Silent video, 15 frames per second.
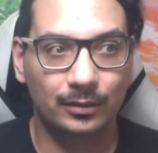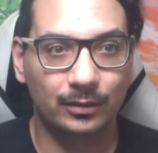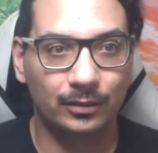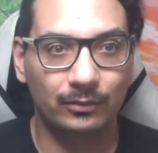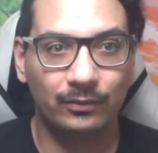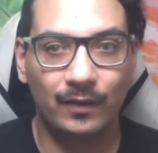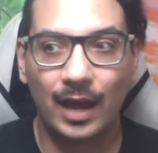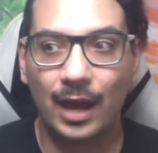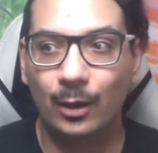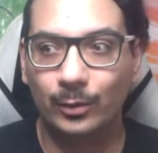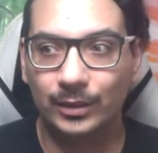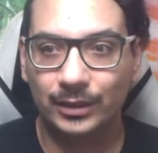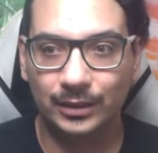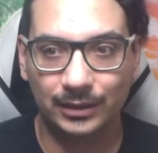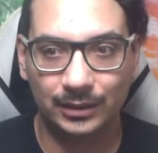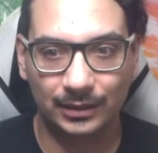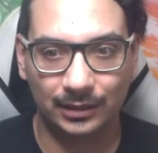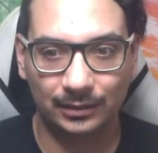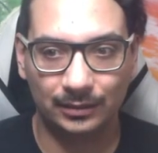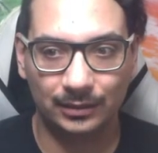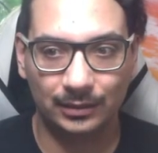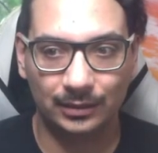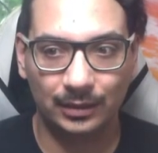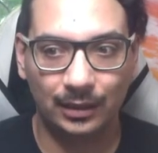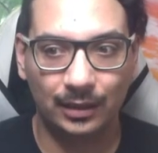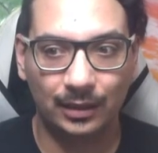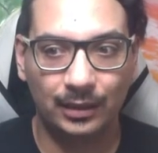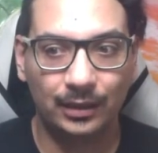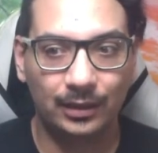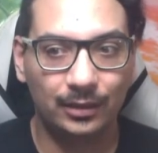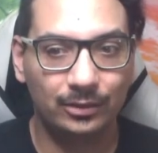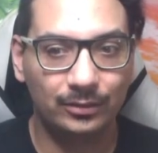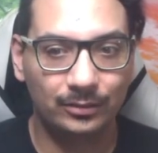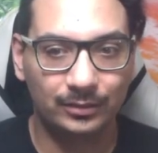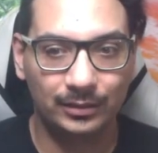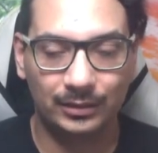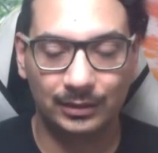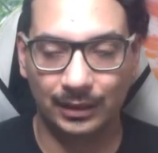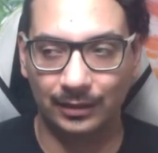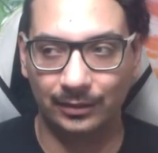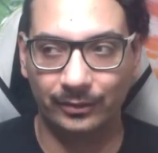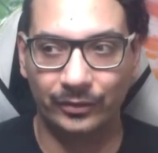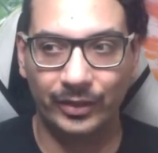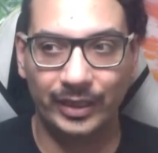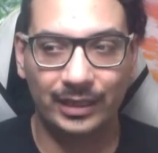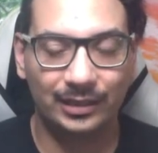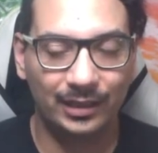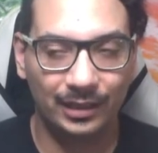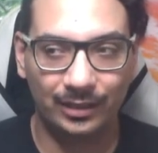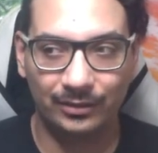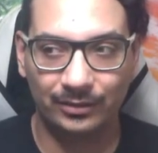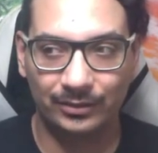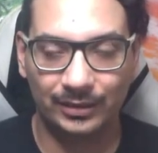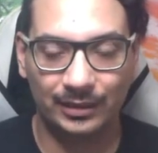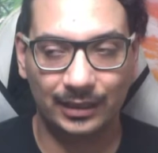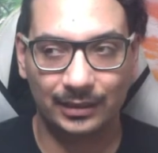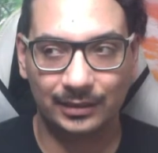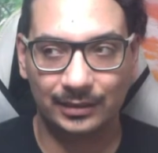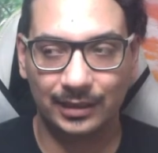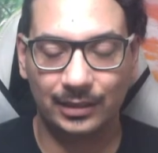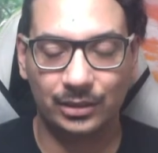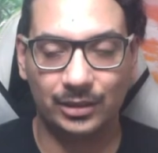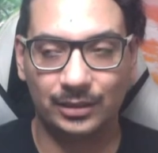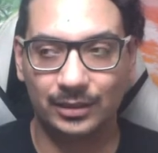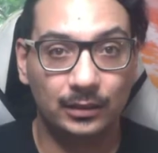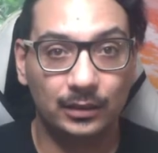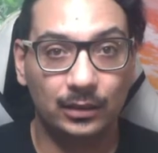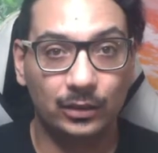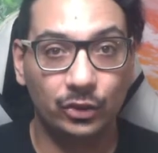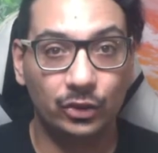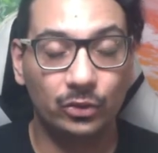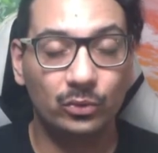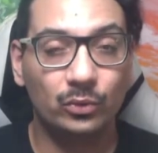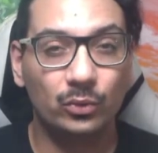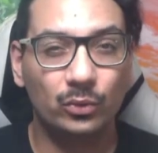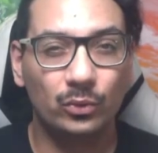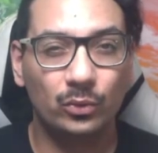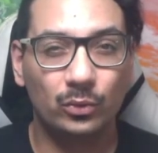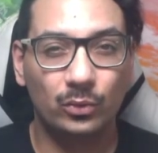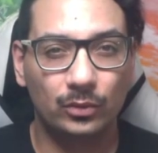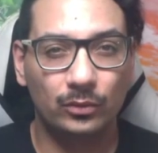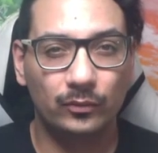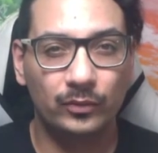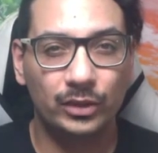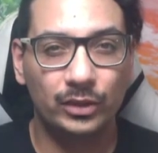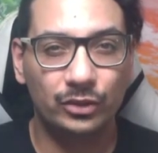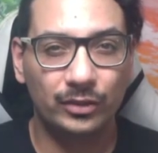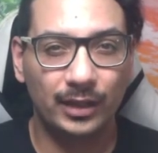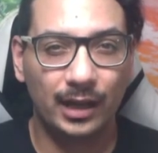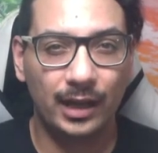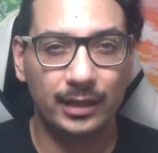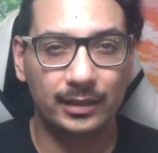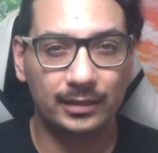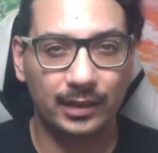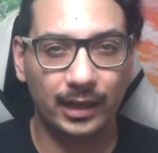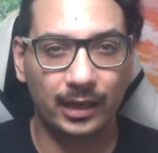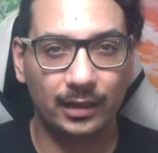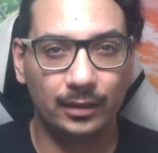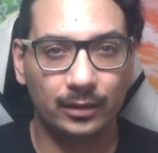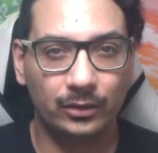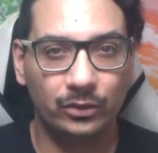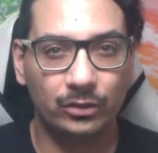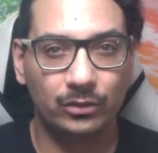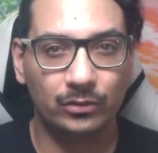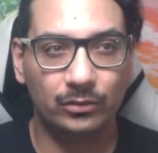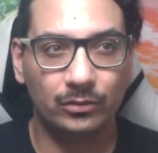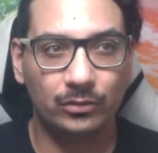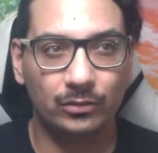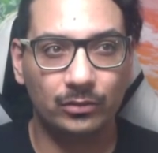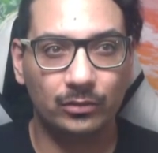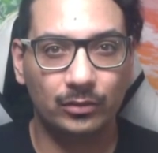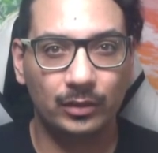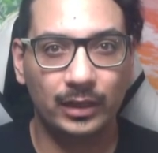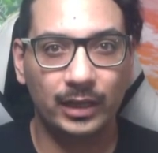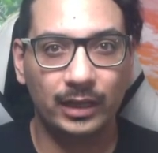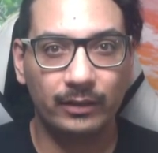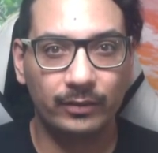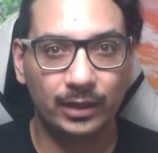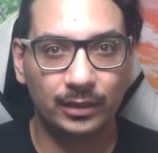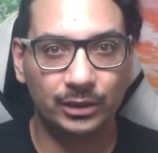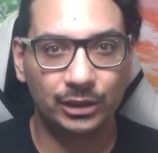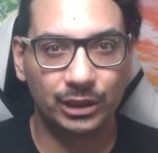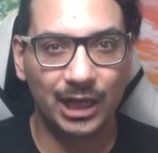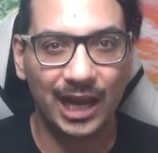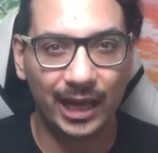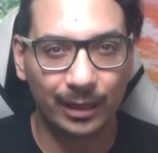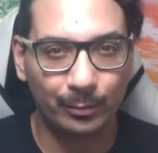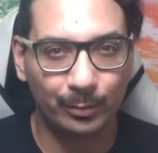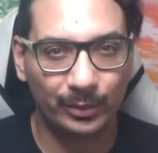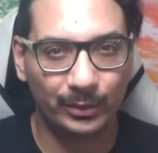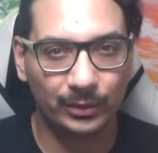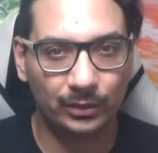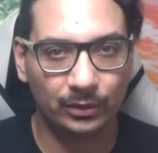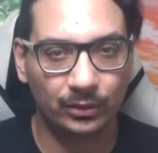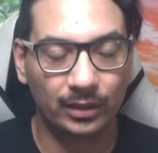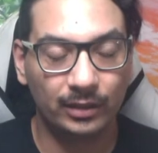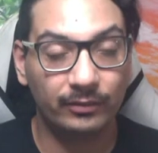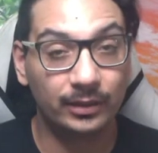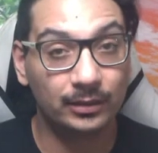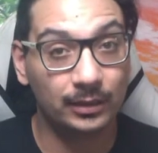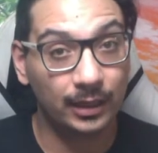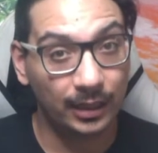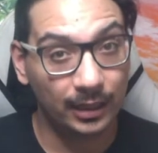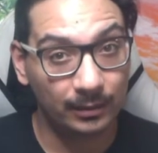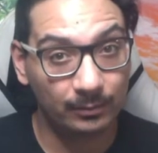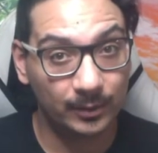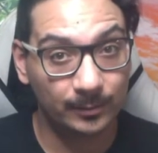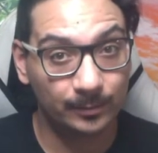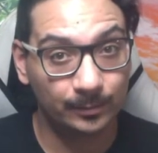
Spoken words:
flowers and hills and green hills and etc. You visualize it, you give it a shape, you give it a name,